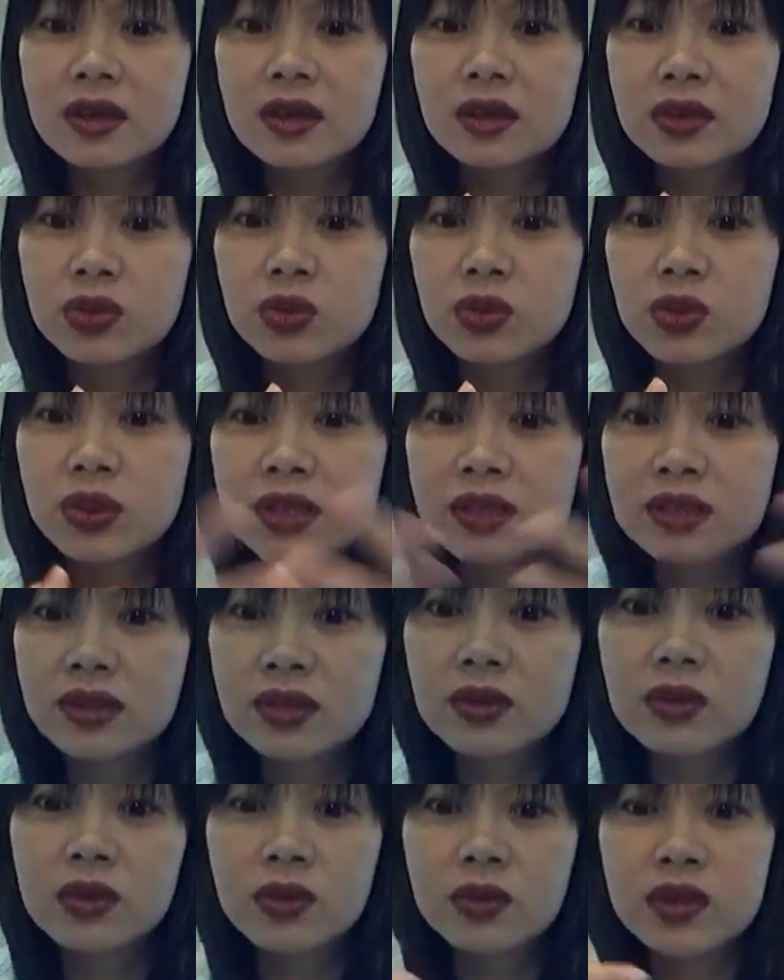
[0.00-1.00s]
doing,
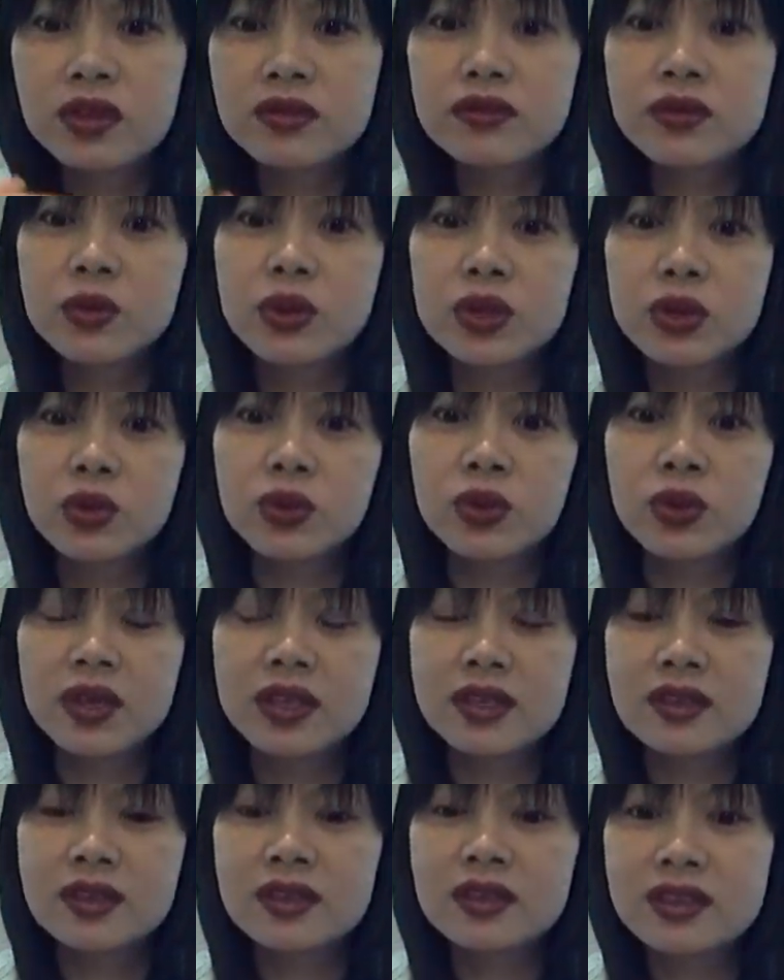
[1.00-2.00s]
if we do
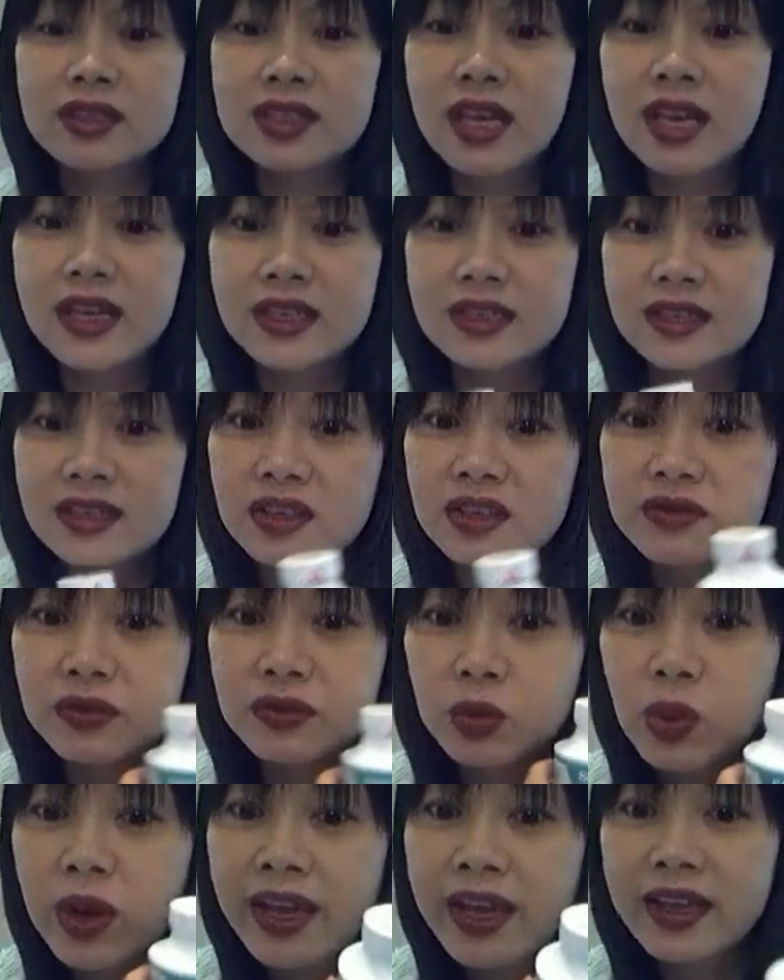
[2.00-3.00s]
in a scientific
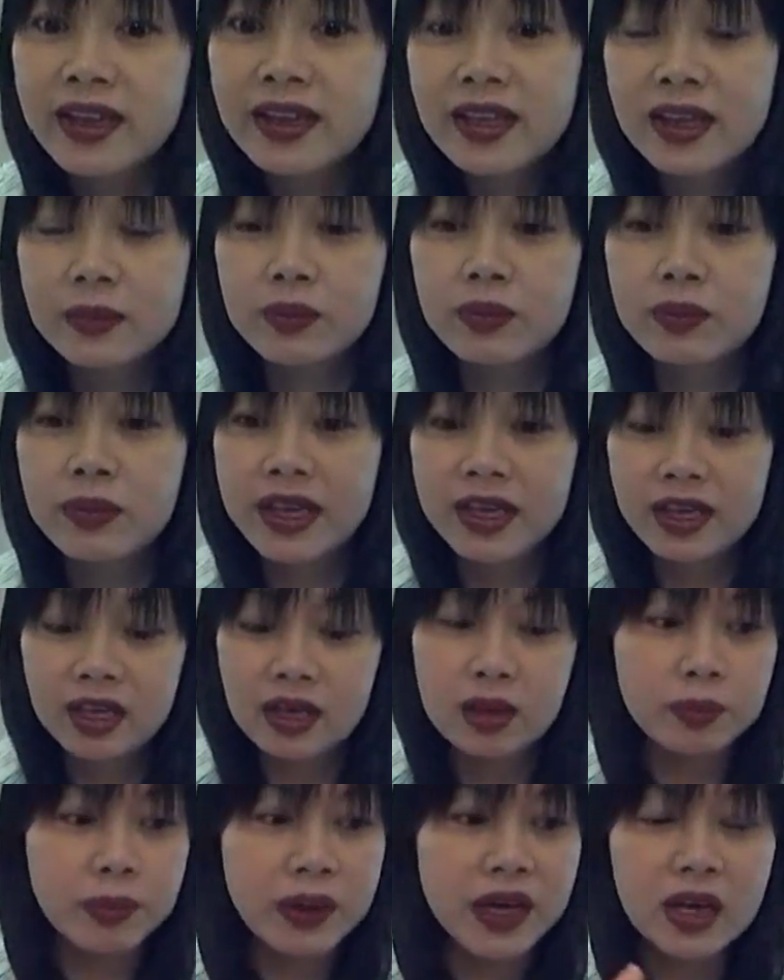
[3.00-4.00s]
way, they make a
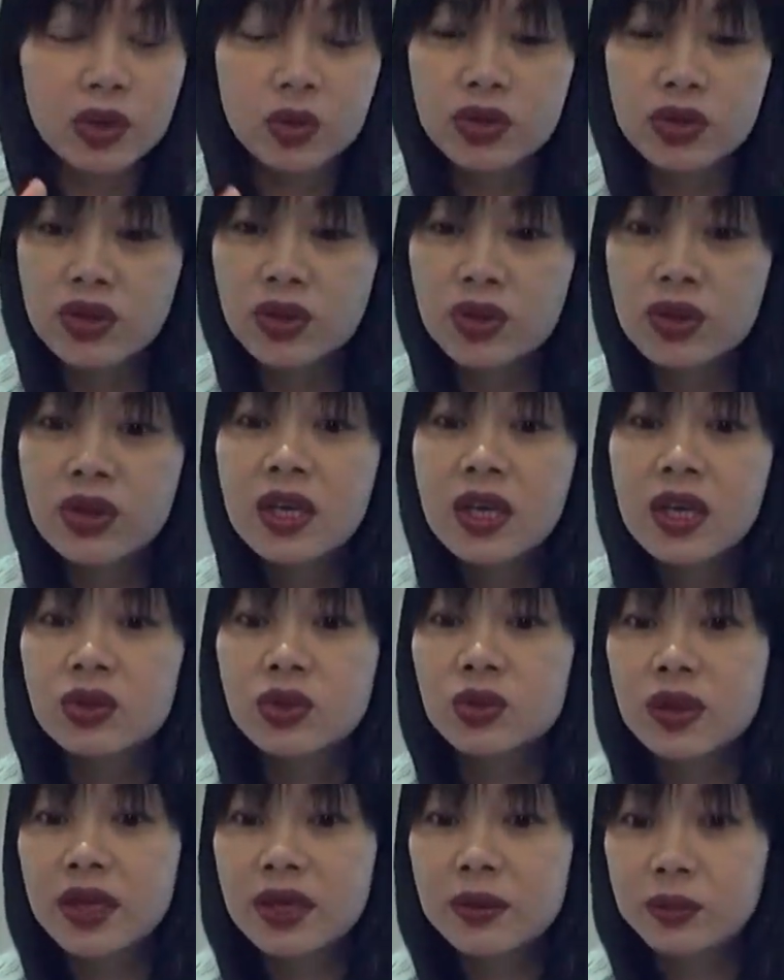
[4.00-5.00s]
powder?
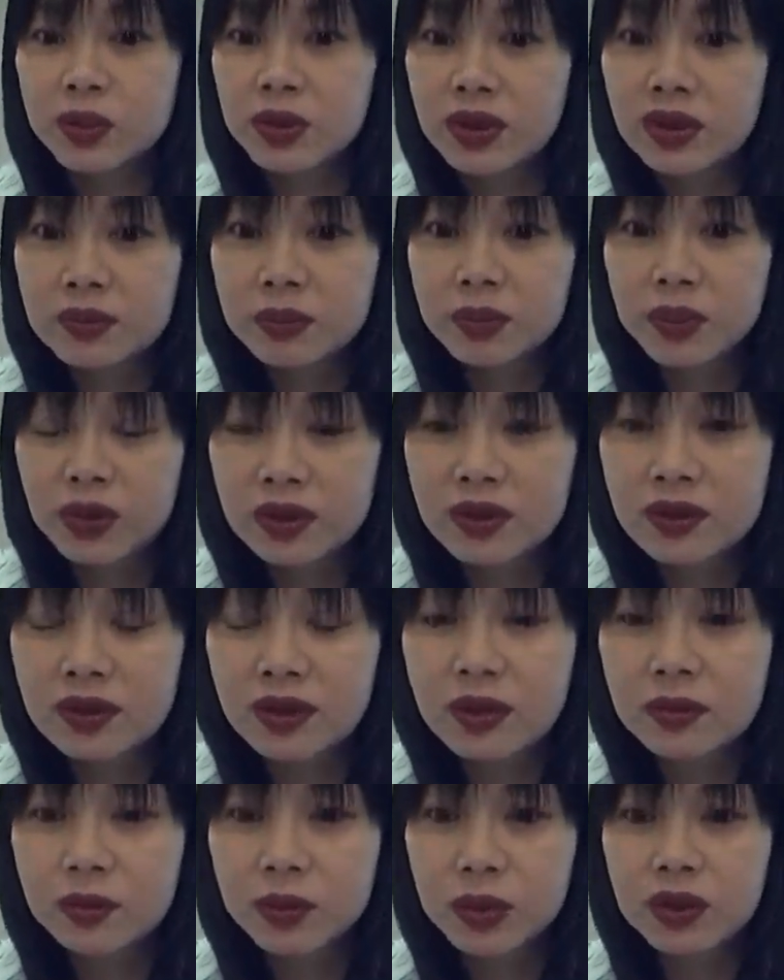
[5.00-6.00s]
Do they
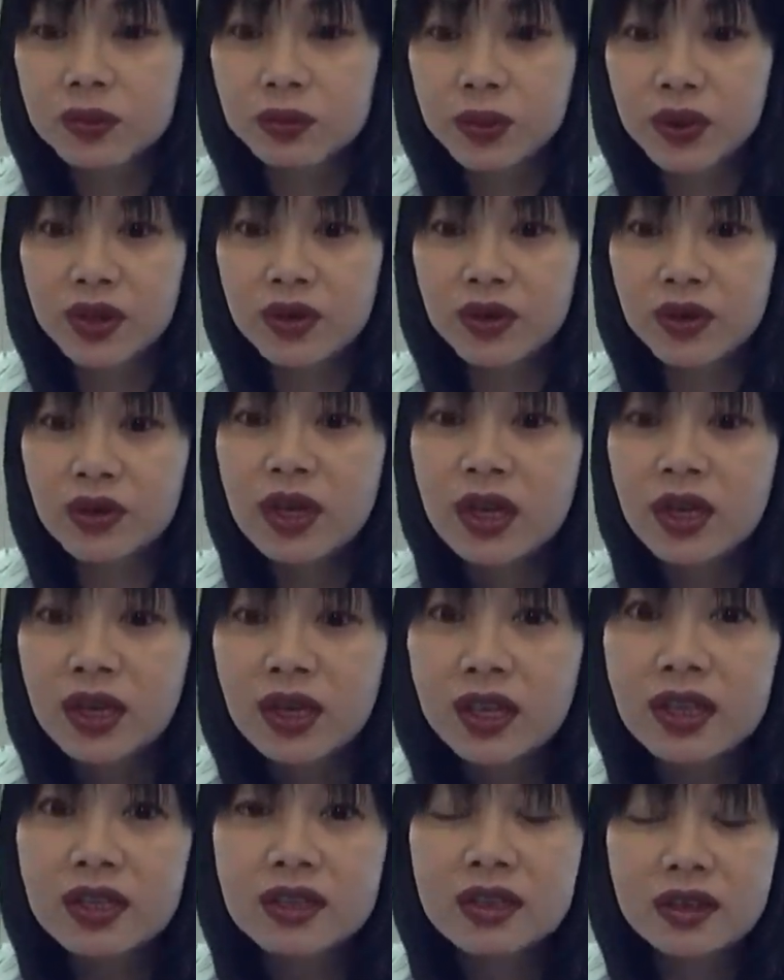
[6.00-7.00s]
prepare
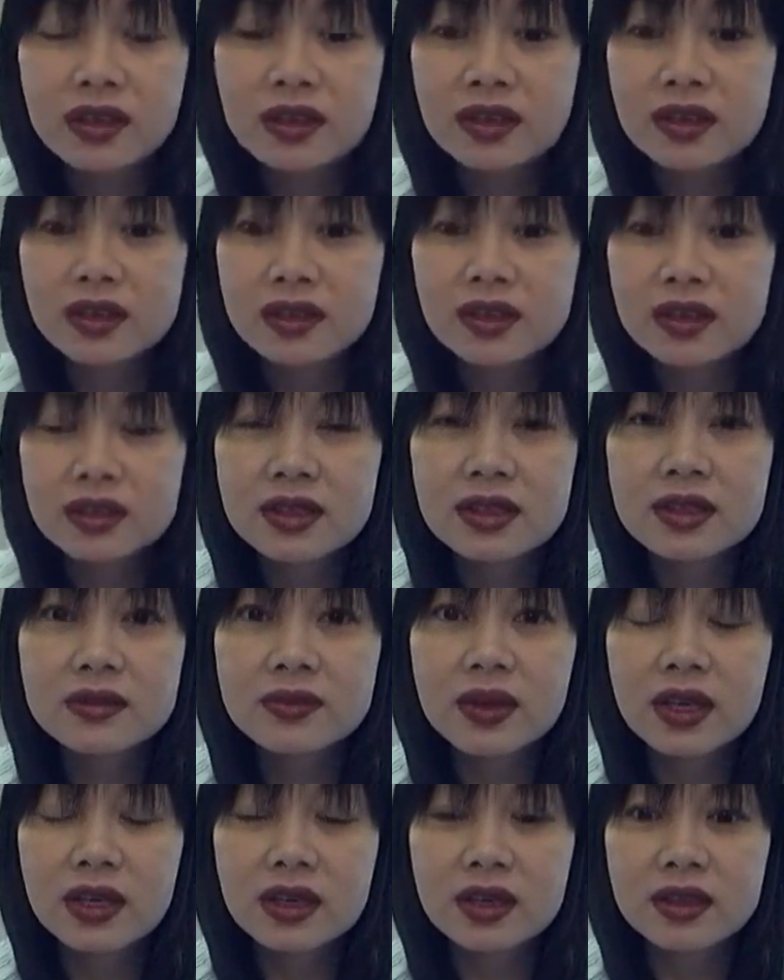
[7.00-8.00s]
in
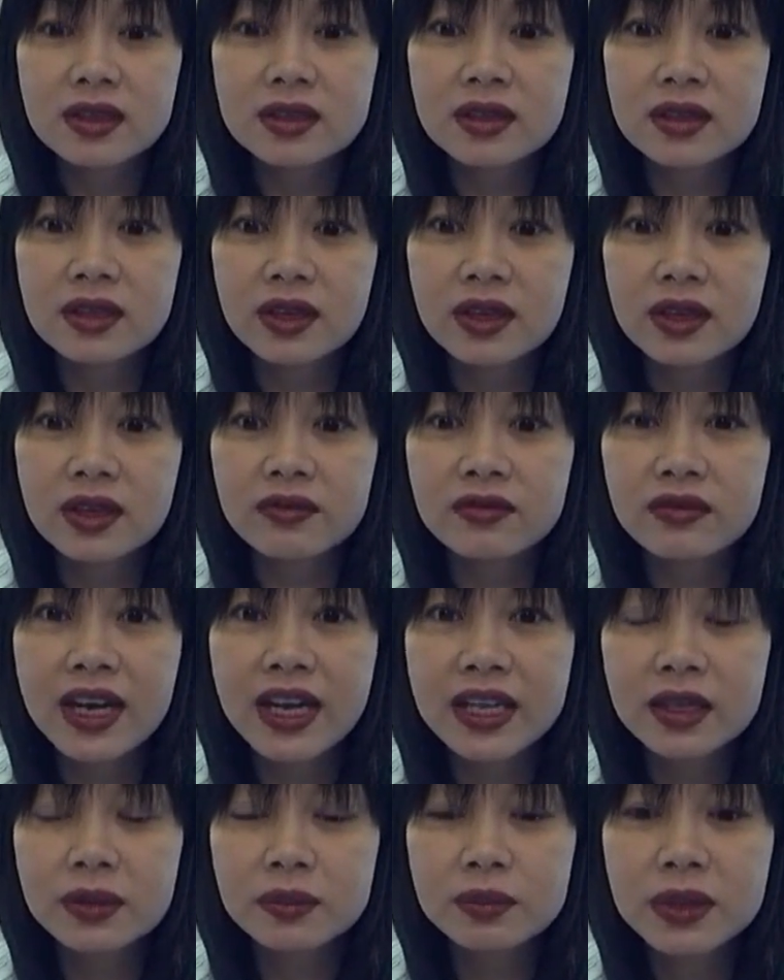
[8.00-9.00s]
the
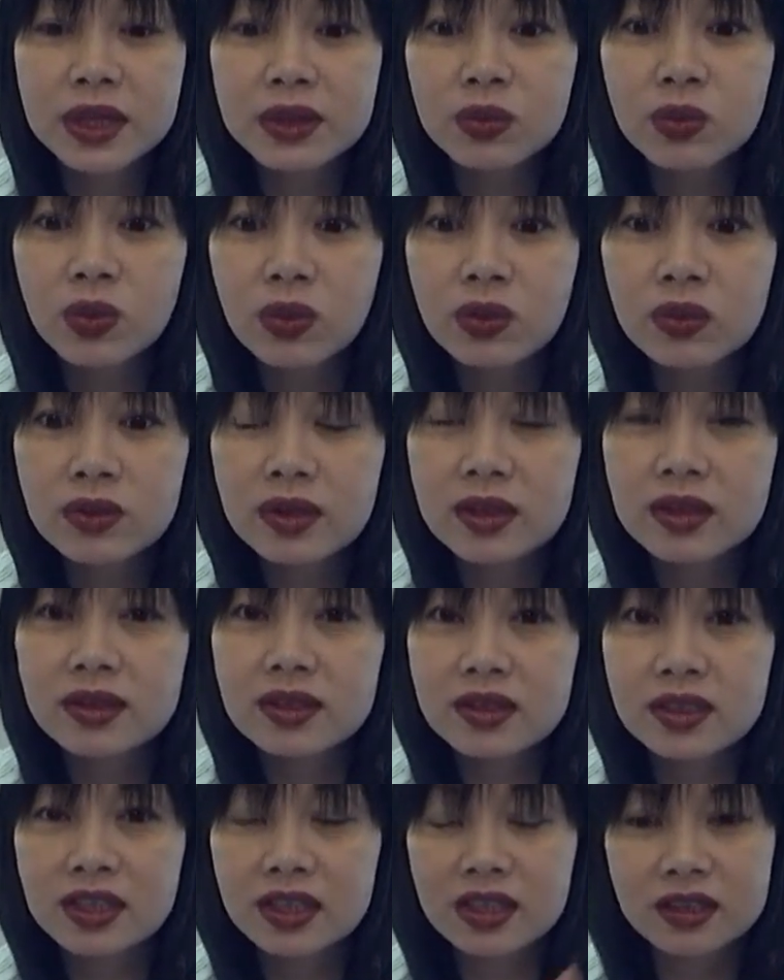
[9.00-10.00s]
environment
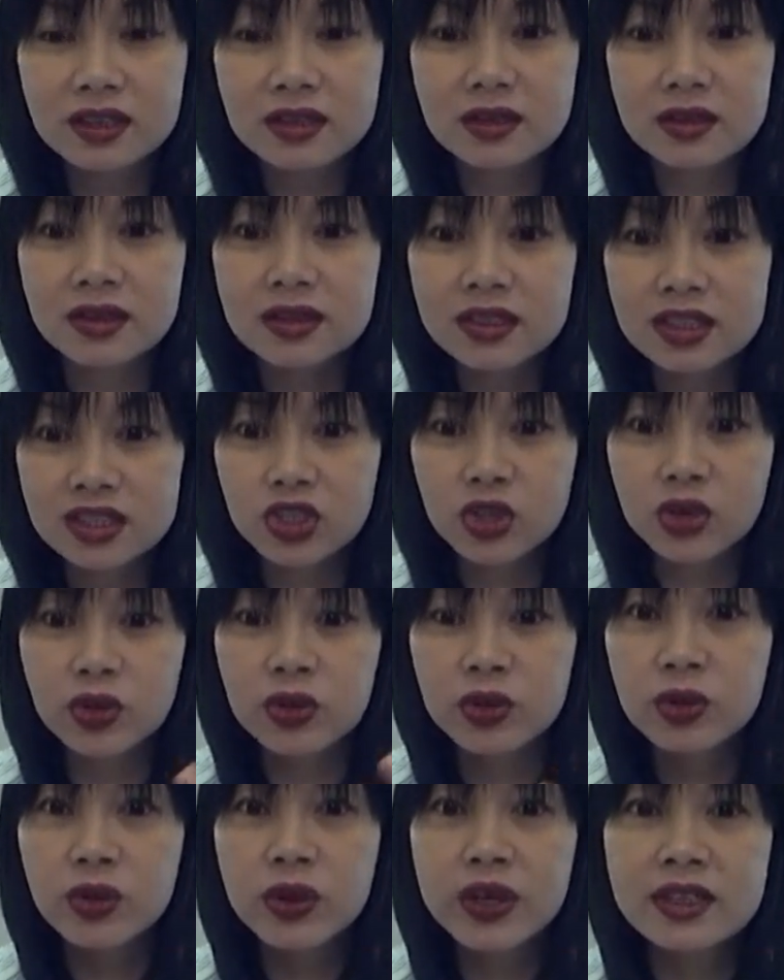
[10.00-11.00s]
in a
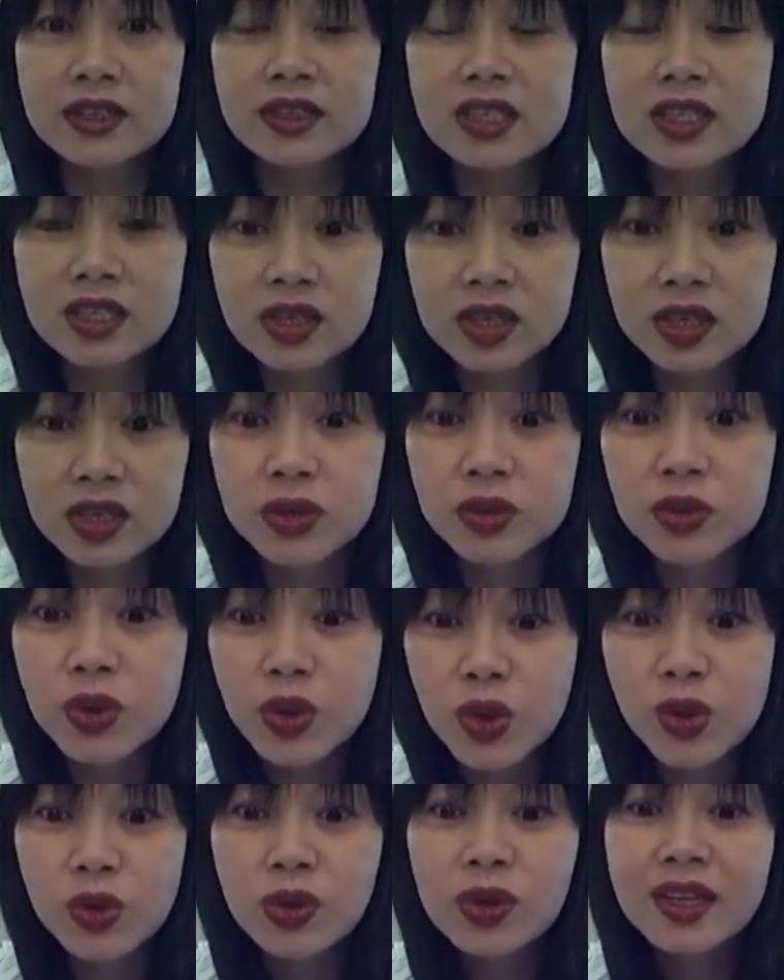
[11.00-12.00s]

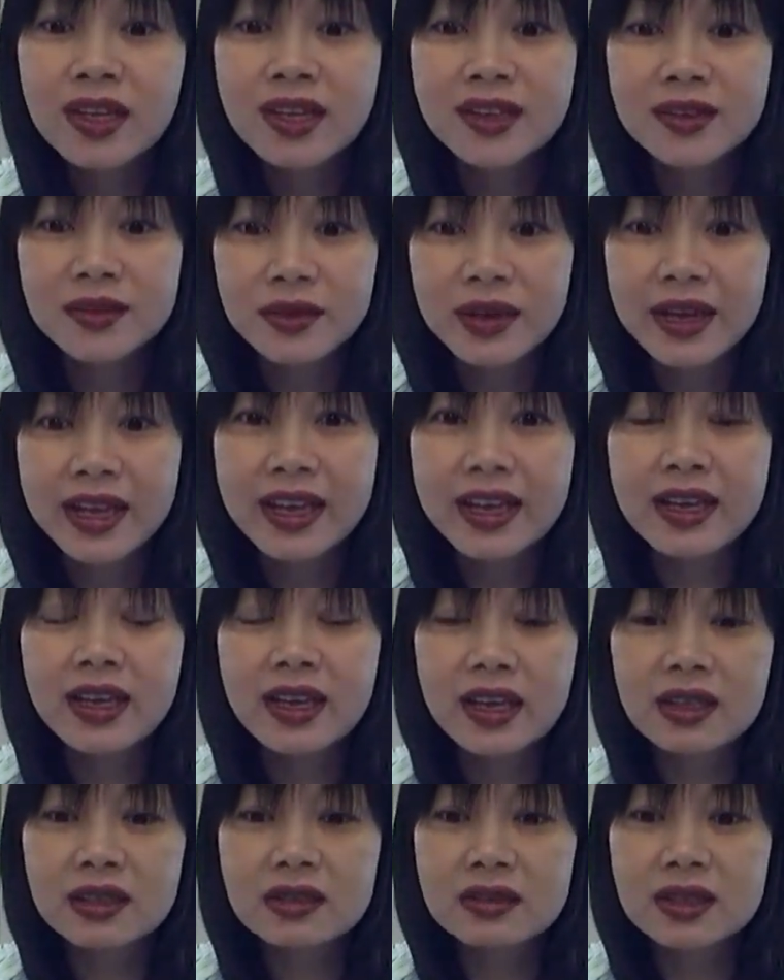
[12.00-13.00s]
sterile, right?
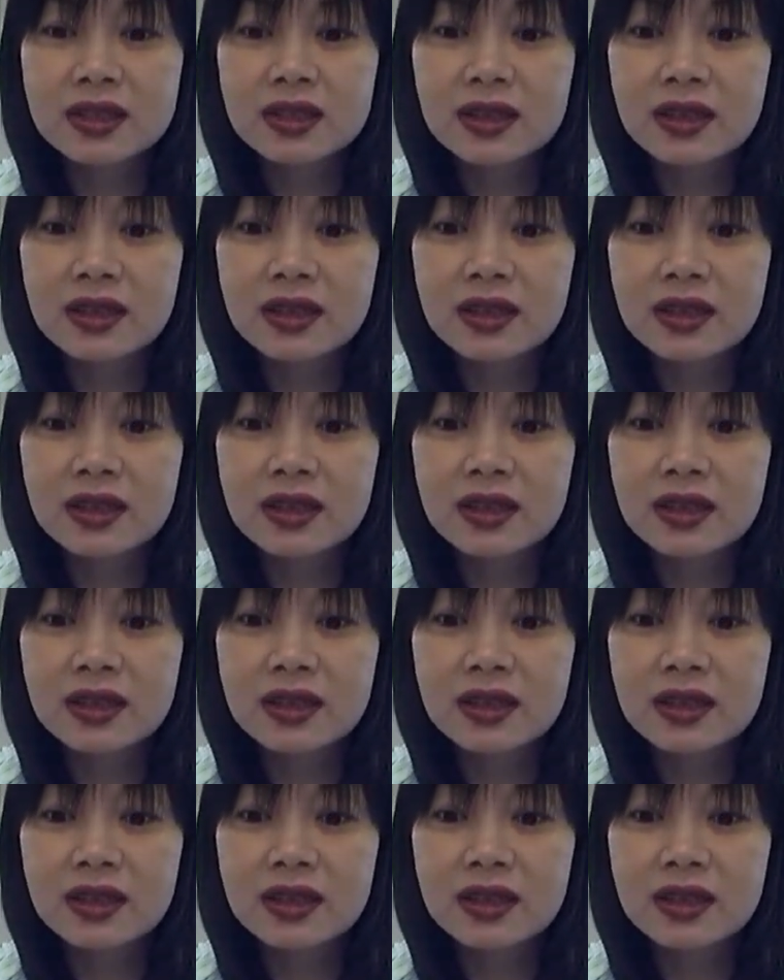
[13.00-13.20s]
And